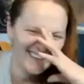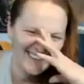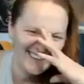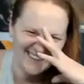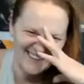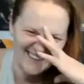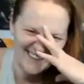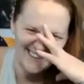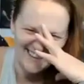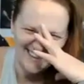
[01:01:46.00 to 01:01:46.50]

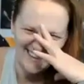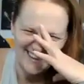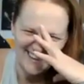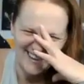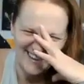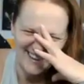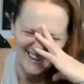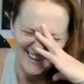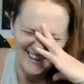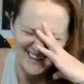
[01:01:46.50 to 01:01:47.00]
Yeah.
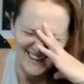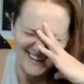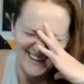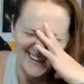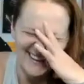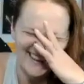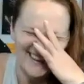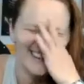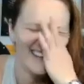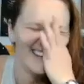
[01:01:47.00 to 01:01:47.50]
See.
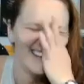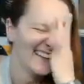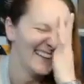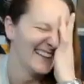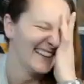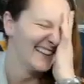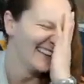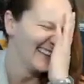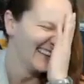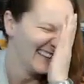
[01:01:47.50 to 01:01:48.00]
Because no,
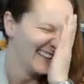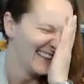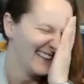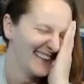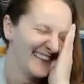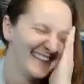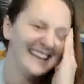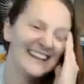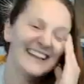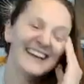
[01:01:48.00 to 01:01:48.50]
to me,
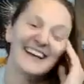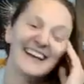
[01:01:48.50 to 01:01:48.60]
like